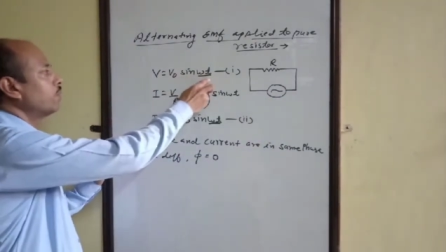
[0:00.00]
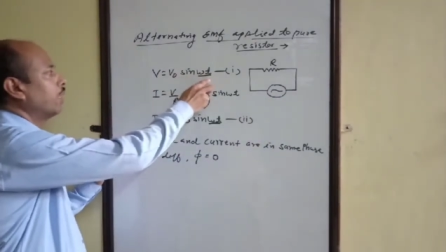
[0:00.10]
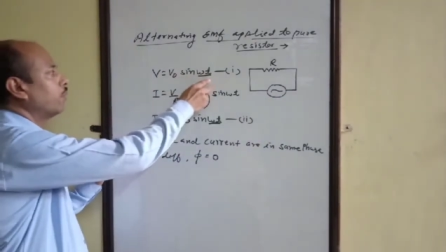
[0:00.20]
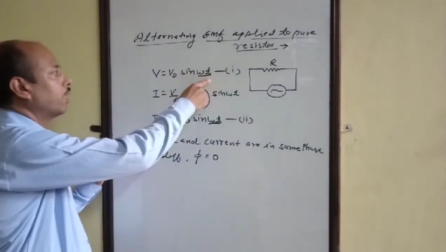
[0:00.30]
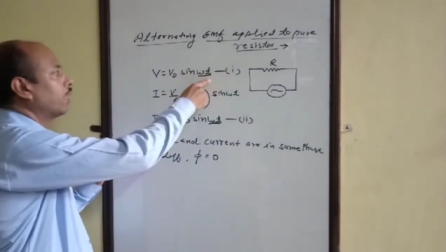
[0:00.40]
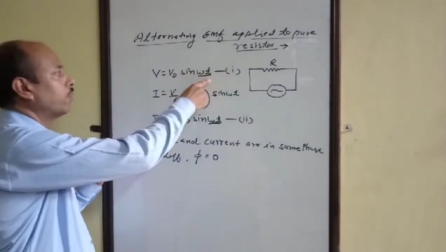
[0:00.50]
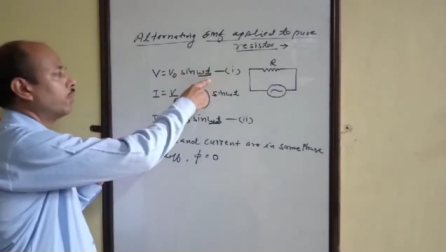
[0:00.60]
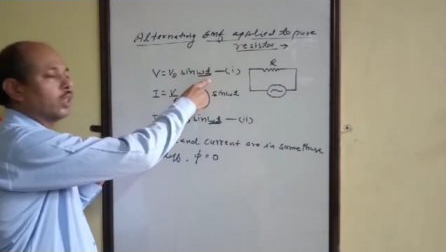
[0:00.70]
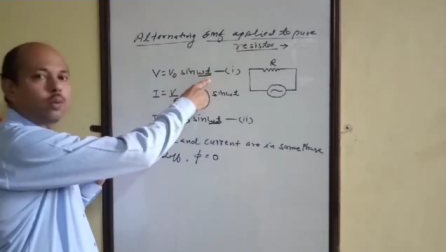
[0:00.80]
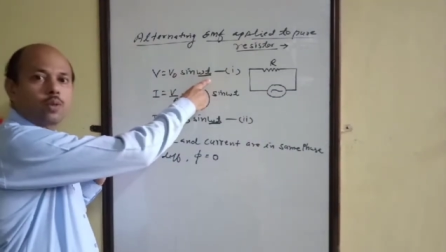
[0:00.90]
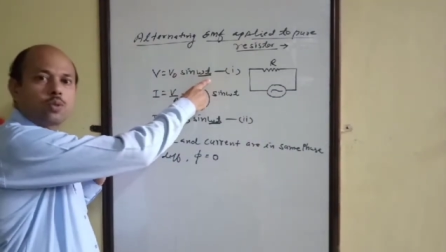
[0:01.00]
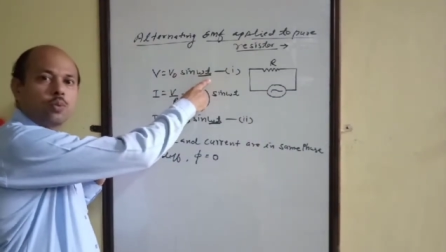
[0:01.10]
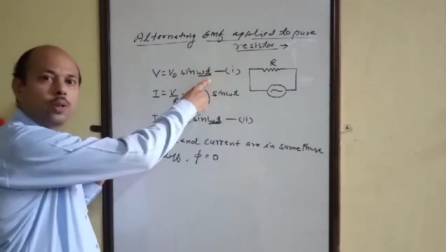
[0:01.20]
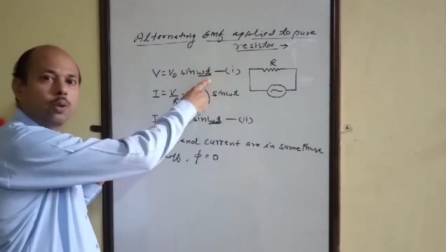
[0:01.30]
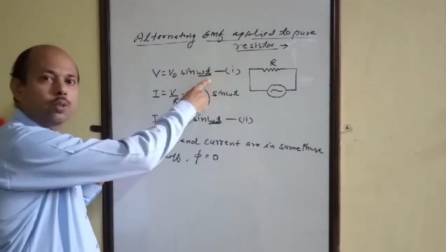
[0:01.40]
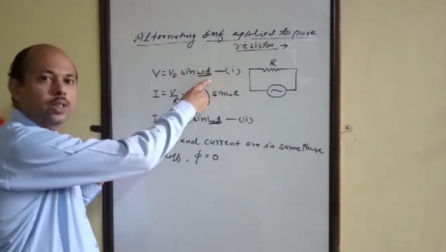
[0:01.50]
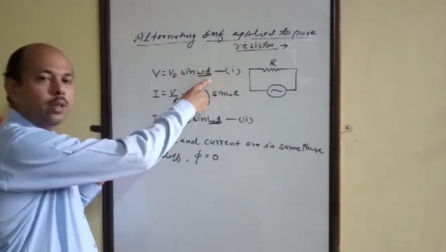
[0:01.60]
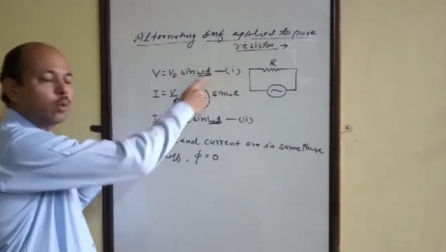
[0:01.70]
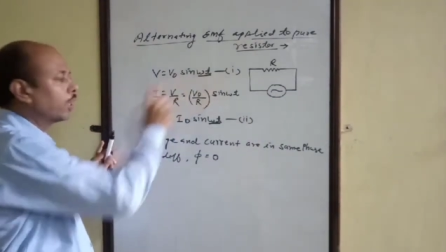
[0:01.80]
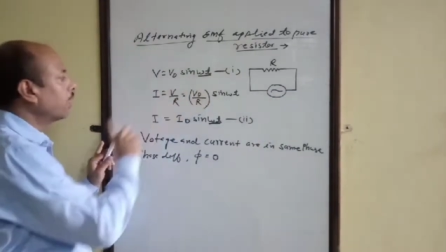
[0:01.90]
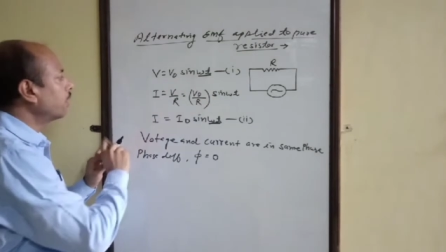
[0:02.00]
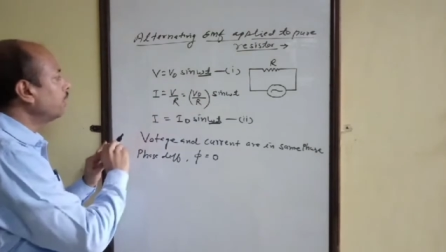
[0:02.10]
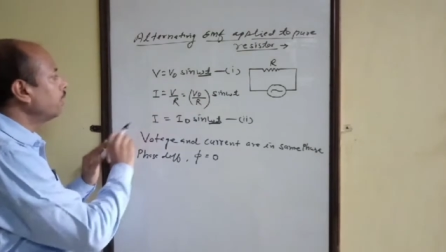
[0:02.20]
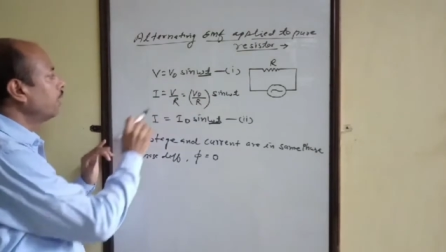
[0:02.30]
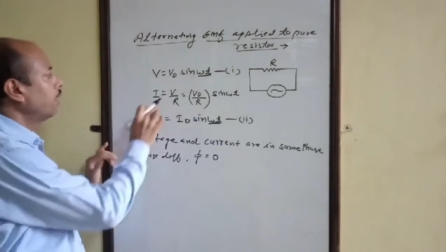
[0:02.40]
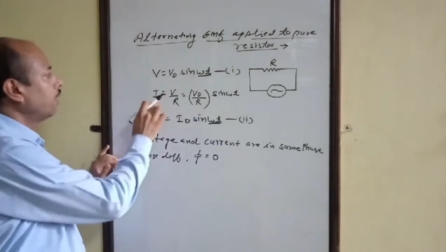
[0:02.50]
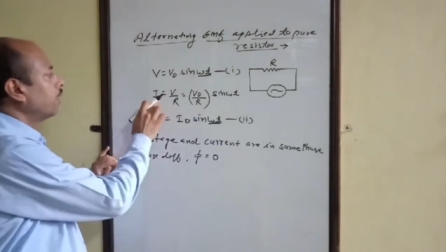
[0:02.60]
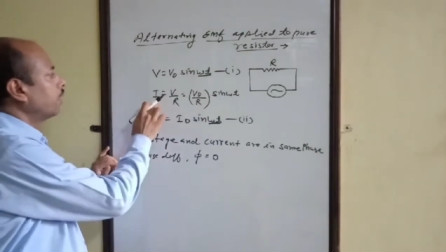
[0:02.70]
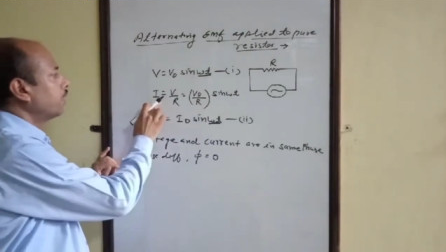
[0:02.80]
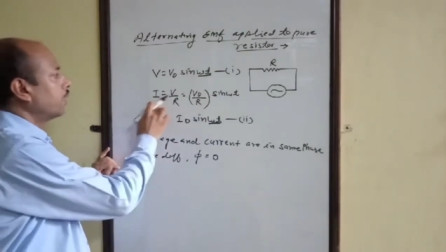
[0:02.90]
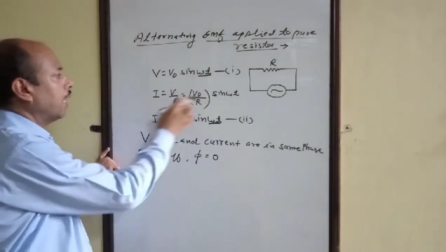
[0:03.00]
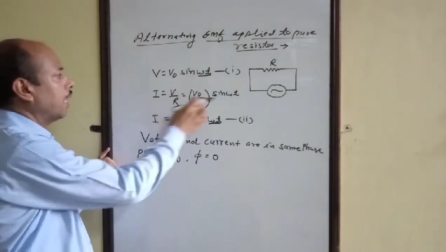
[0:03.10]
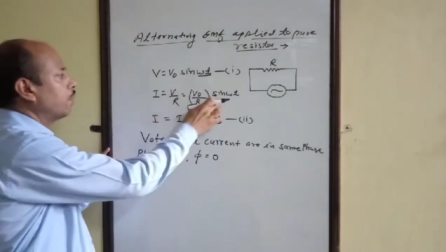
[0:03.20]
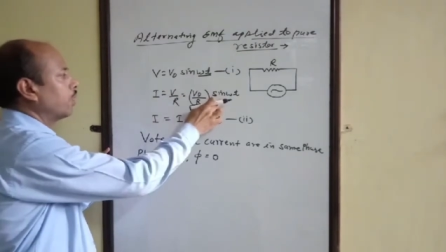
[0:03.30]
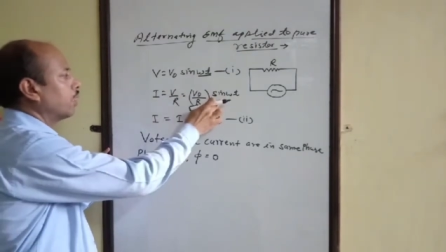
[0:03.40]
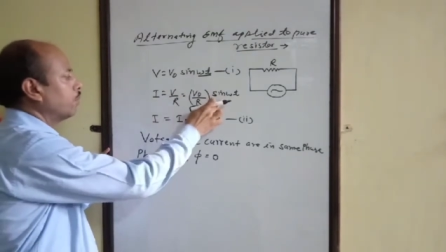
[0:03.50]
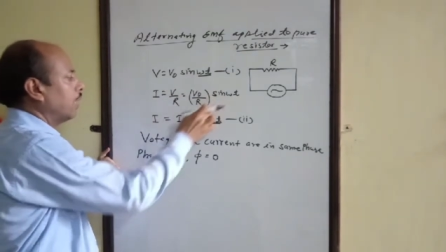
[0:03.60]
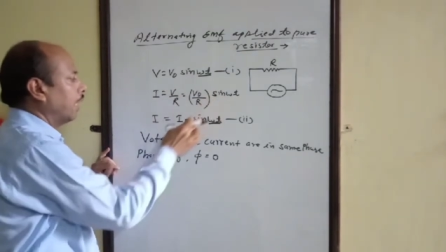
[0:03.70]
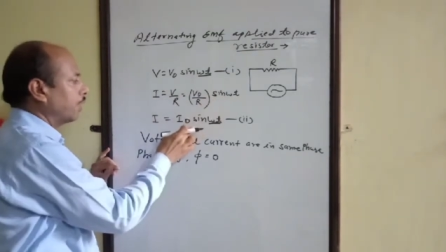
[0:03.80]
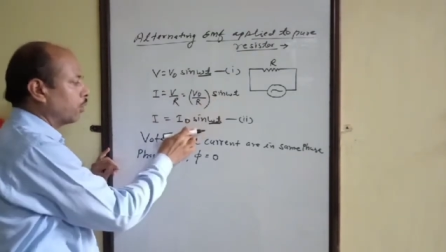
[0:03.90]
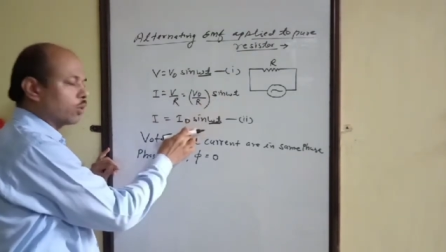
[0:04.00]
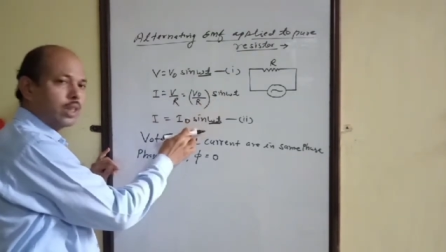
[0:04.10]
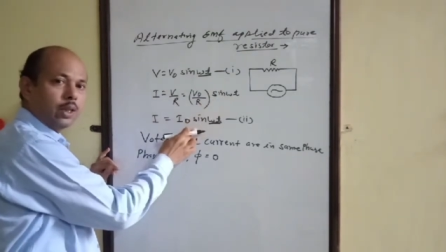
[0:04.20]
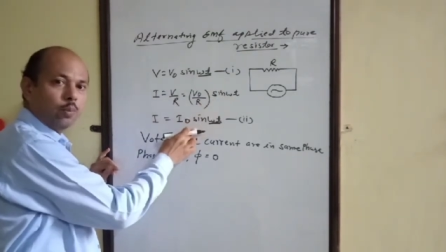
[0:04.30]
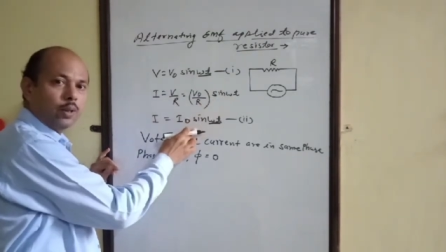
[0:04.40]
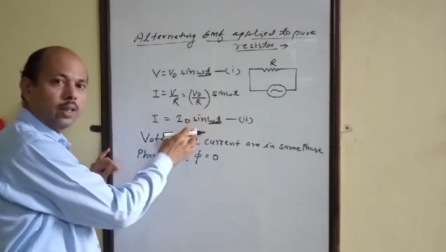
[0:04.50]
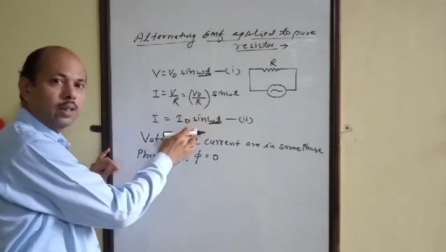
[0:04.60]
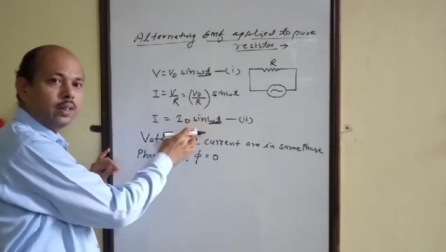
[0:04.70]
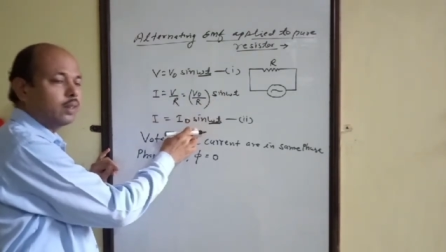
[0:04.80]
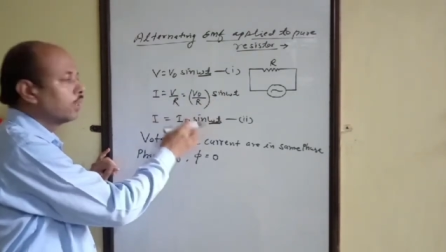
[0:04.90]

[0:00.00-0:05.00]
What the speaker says: we have written V equals to V naught sine omega t. Here I become I naught sine omega t.